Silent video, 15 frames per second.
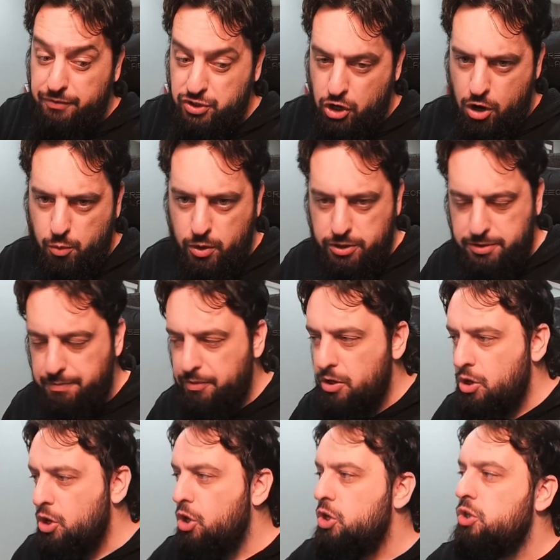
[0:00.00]
Star Wars.
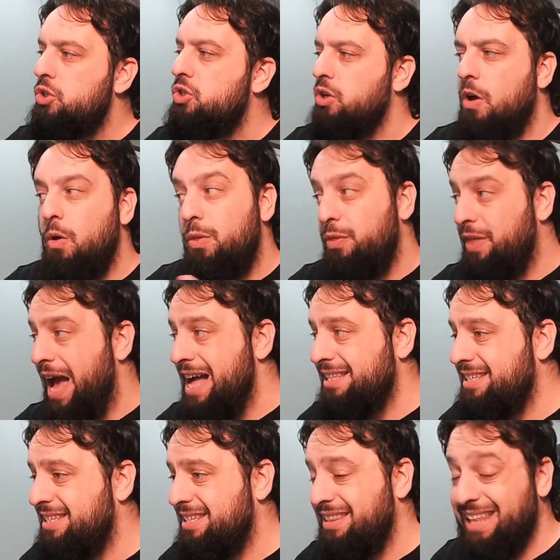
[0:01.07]
So
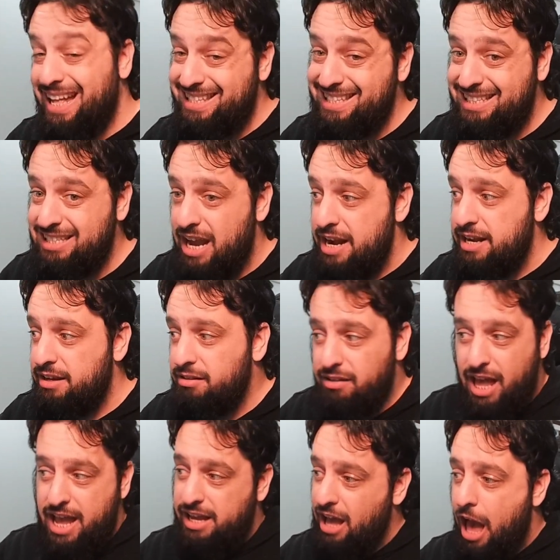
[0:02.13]
that's exciting.
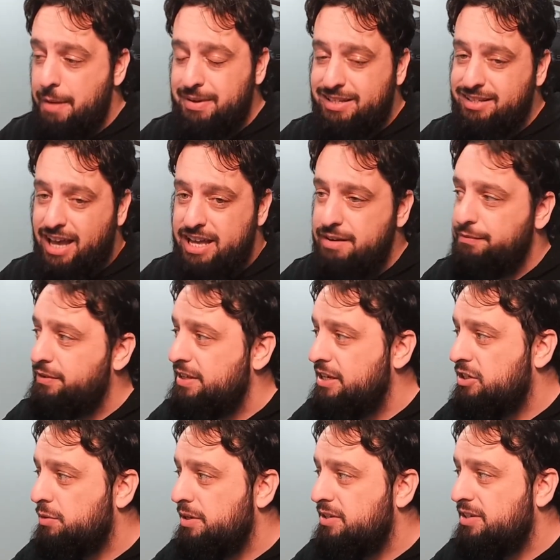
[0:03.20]
Like, I'm excited for
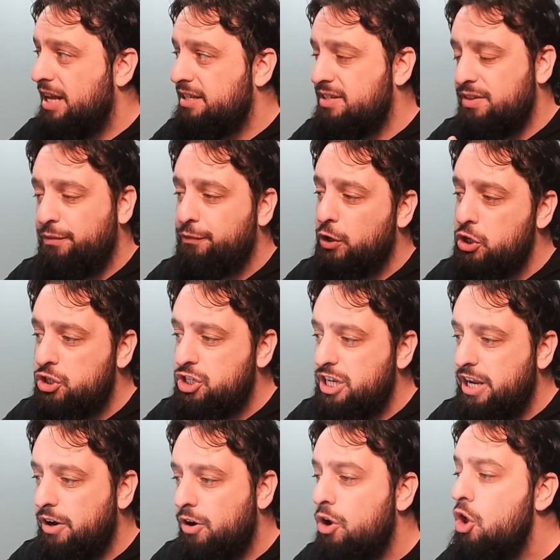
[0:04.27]
these 3 sets. The first
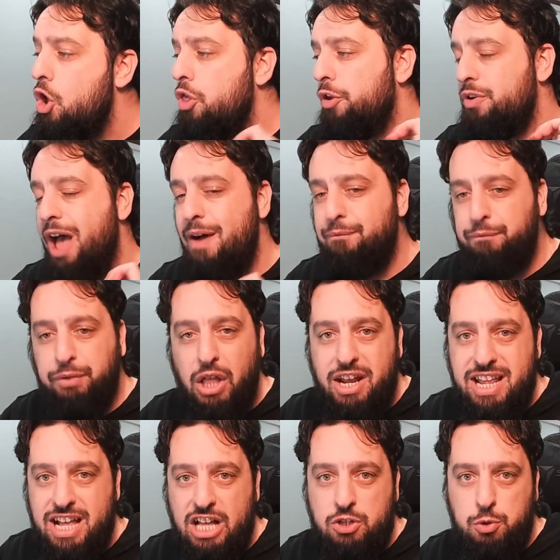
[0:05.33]
year, they're not
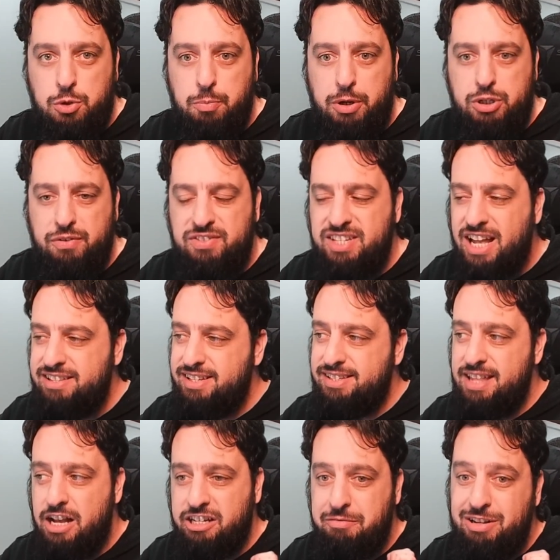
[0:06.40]
flooding us with a bunch of sets. It's
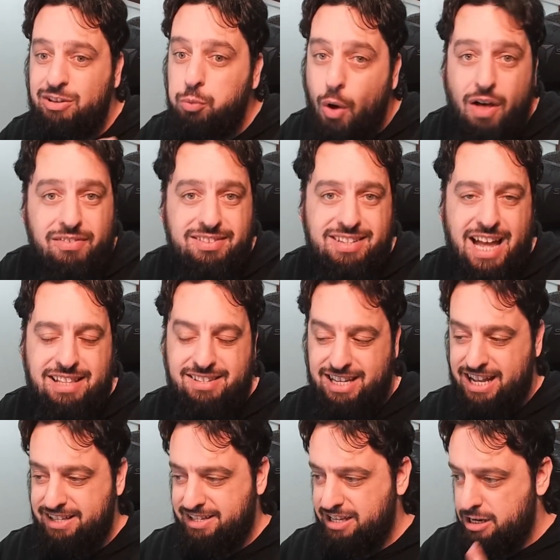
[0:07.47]
not going to be 12 sets.
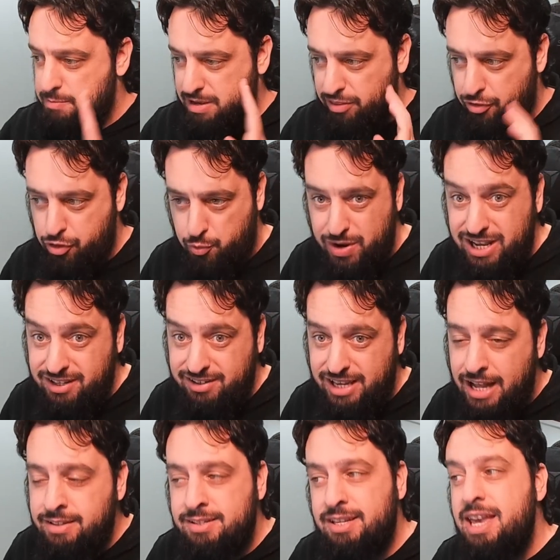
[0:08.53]
It's going to be 3
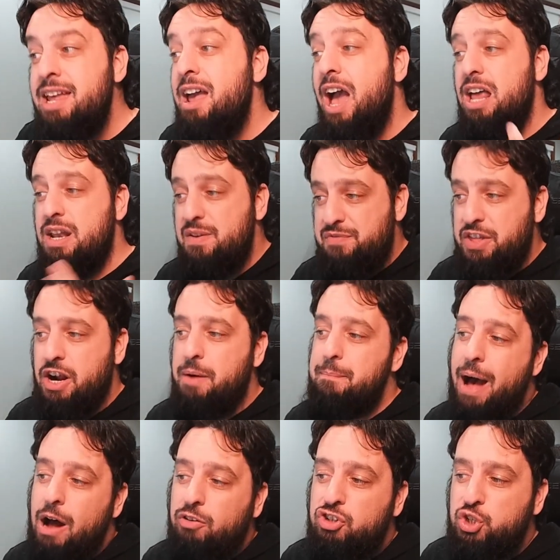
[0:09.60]
sets. And if they're
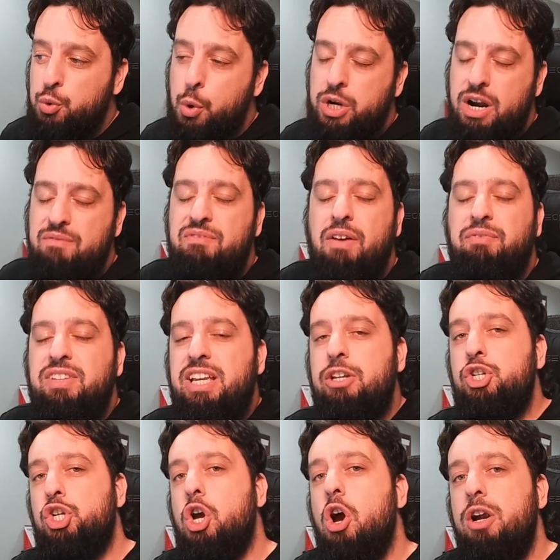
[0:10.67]
about
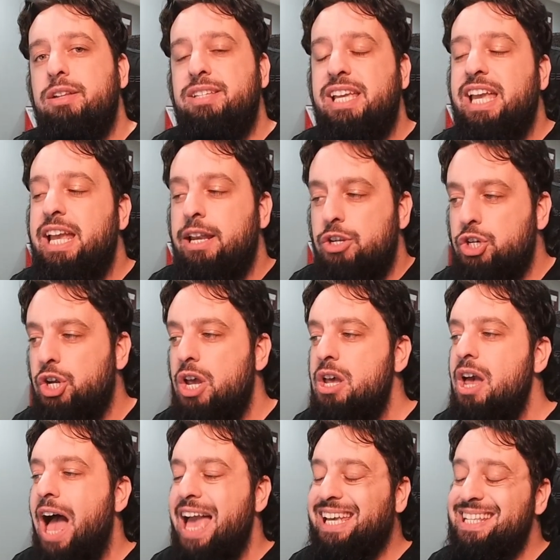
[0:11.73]
250-ish cards each,
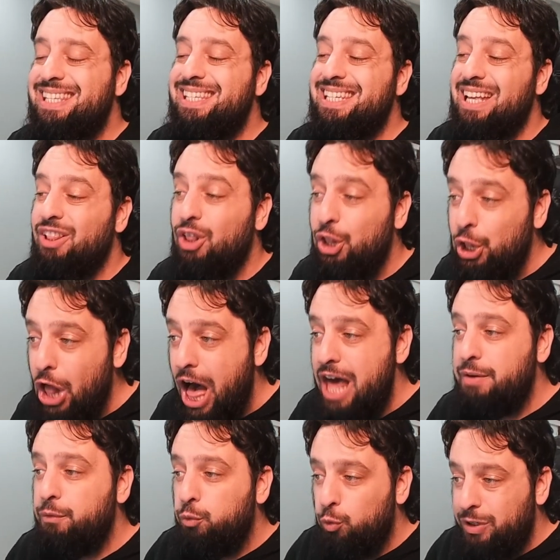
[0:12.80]
I can see a lot
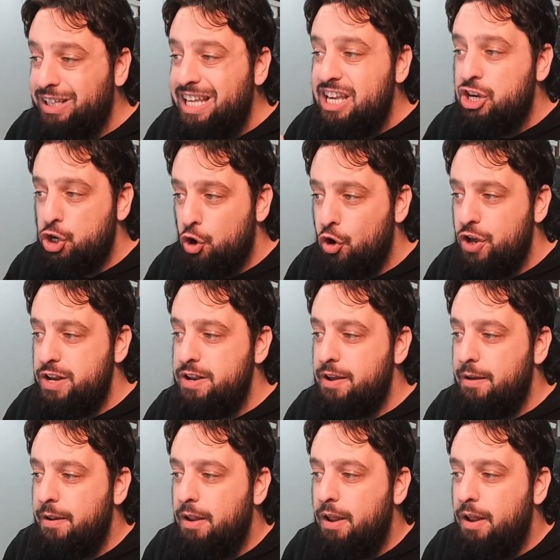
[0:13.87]
of really good